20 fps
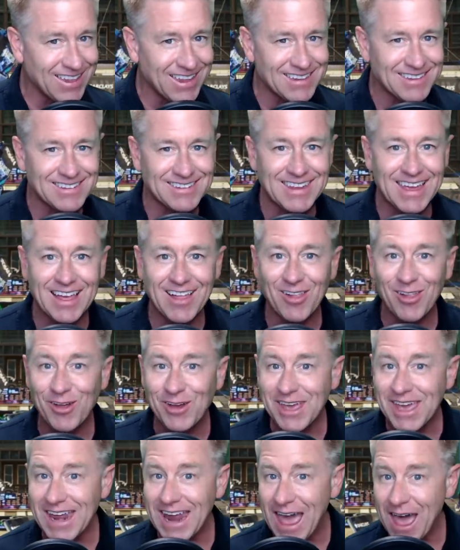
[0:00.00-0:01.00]
Let's take a
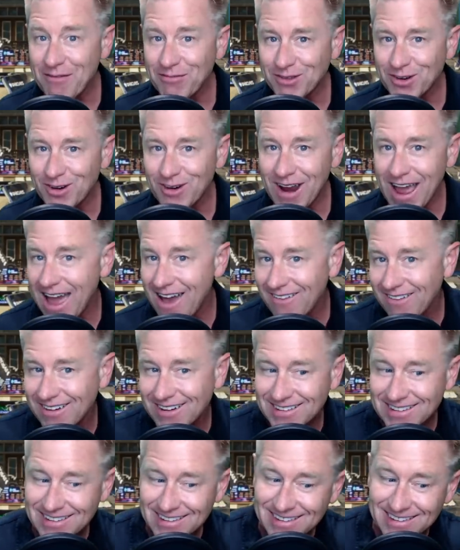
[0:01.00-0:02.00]
look at after
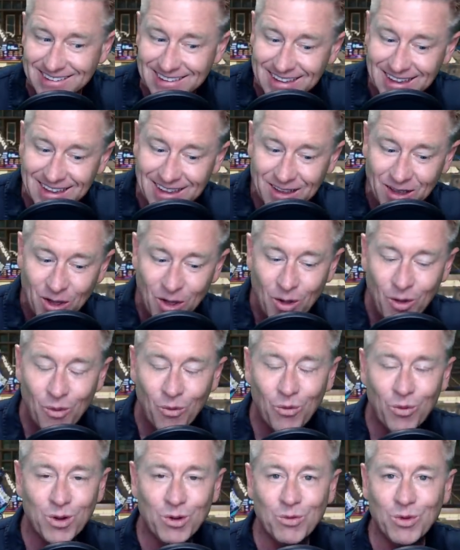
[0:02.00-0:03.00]
hours and see
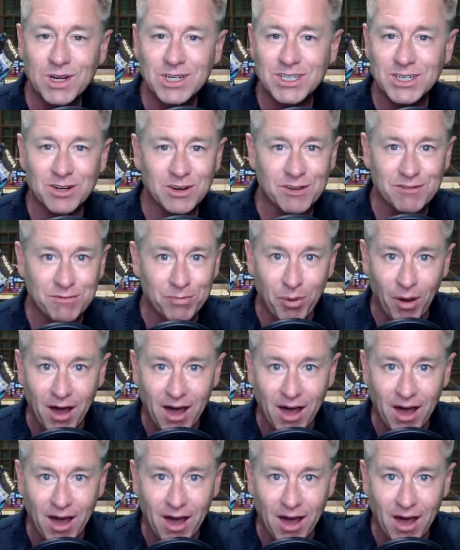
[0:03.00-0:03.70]
when we should have